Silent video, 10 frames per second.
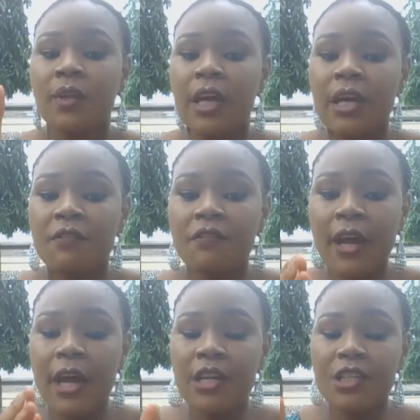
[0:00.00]

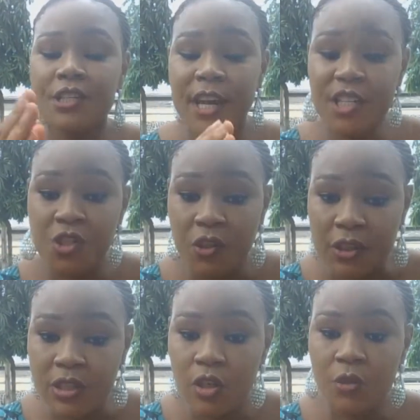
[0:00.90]

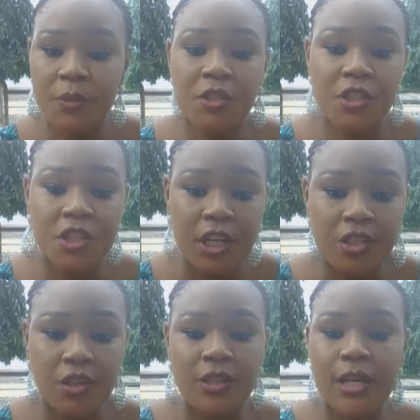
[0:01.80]
injections, hospital
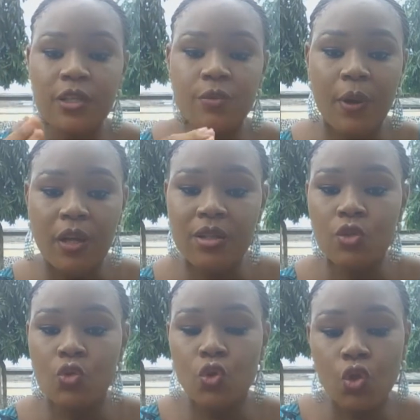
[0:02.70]
injections, antibiotics
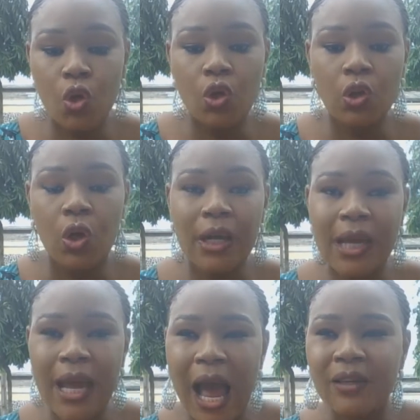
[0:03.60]
do no
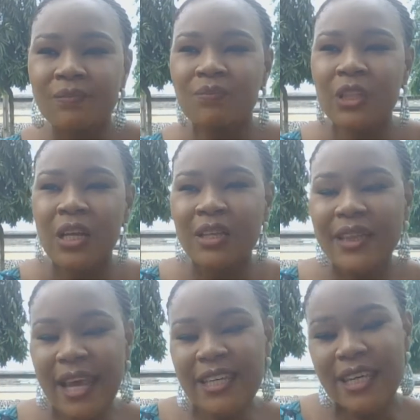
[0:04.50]
longer
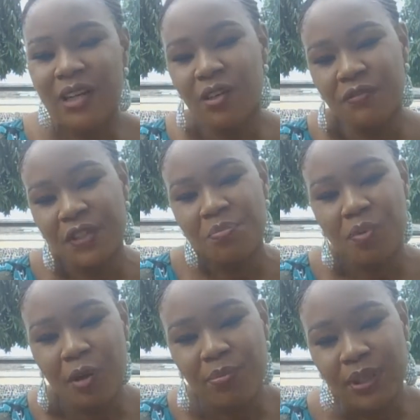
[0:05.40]
take care of it
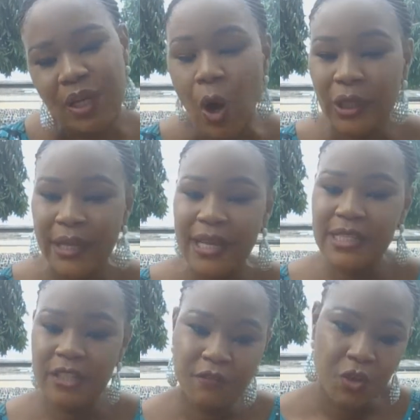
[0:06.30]
properly,
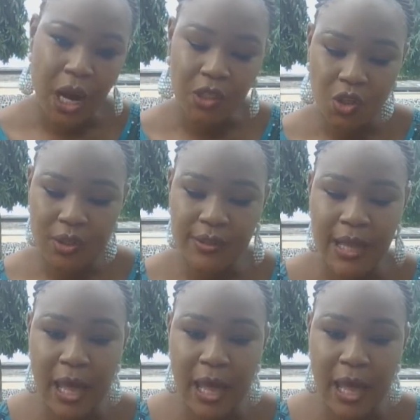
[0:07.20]
unless if you are just